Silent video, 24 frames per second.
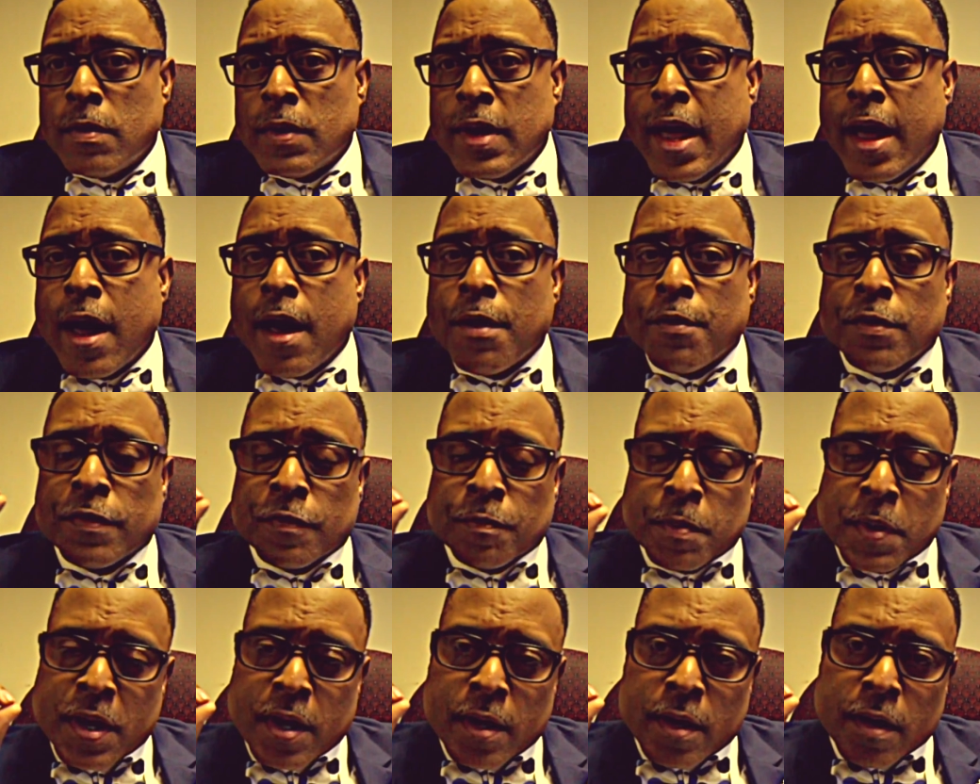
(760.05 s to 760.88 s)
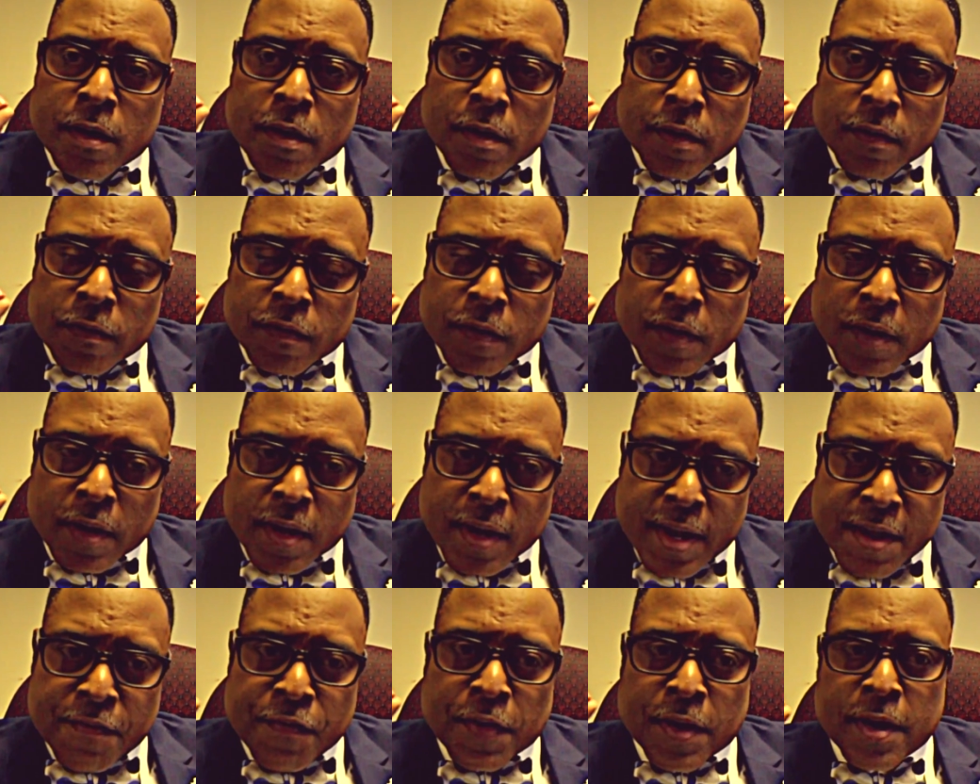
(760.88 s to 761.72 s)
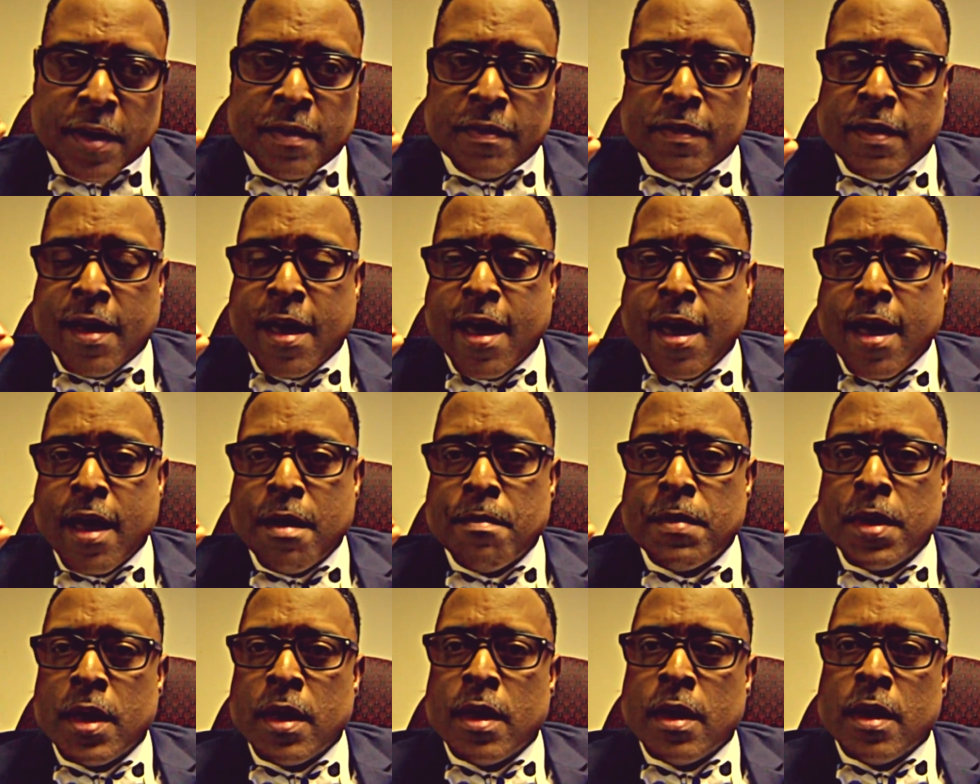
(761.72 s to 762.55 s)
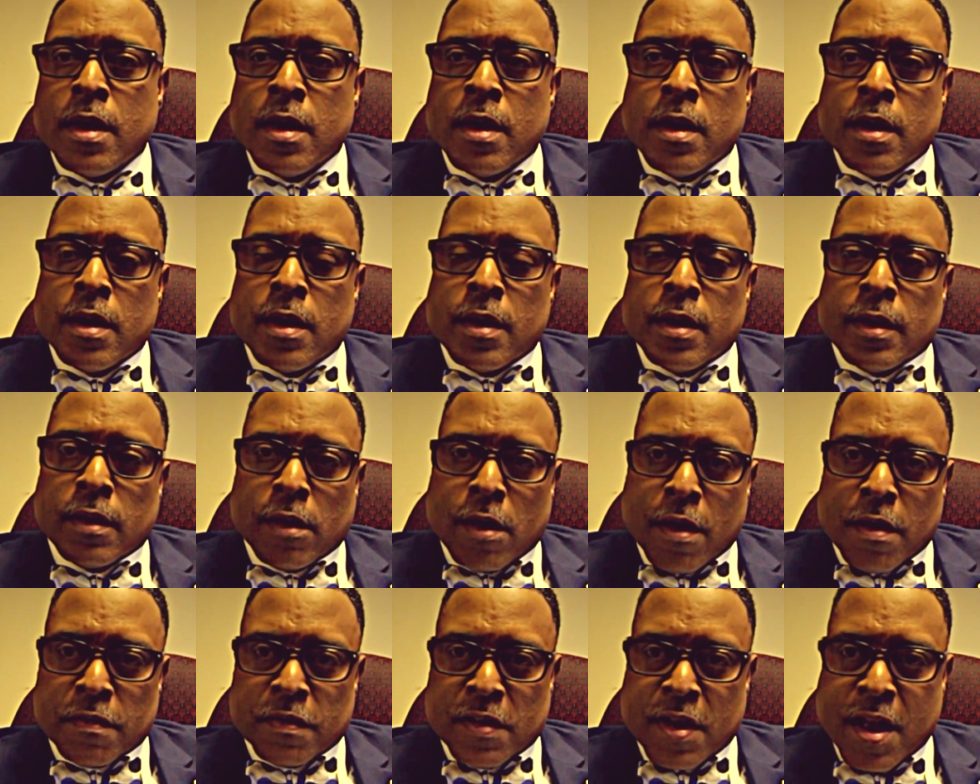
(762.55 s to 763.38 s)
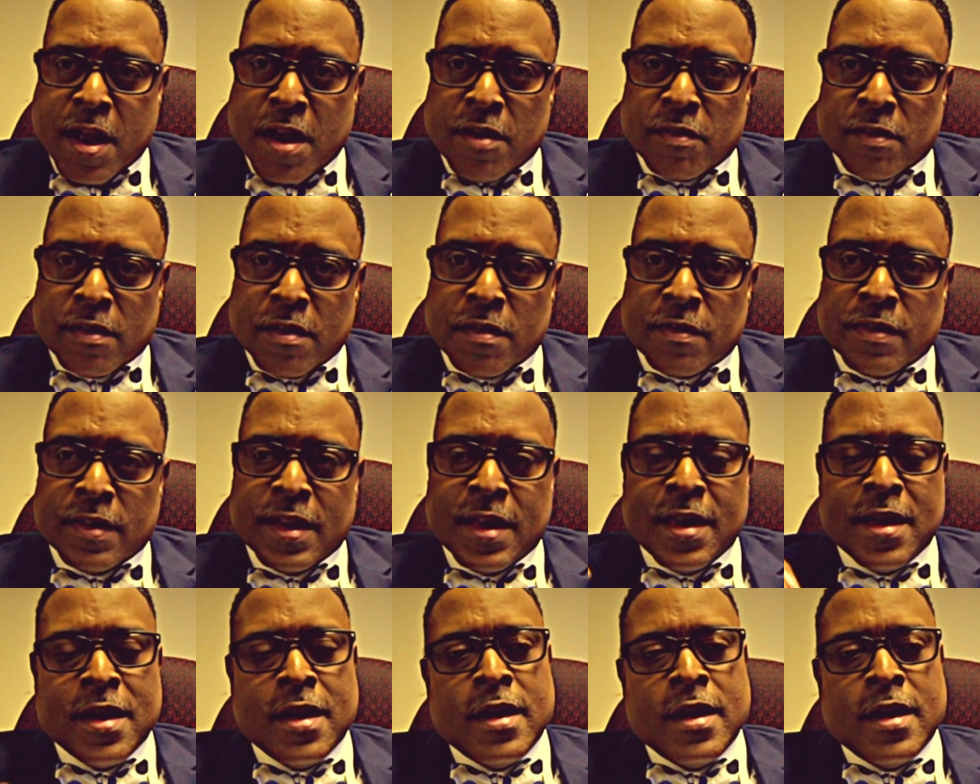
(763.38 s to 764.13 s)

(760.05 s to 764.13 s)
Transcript: I spent a significant time in Los Angeles.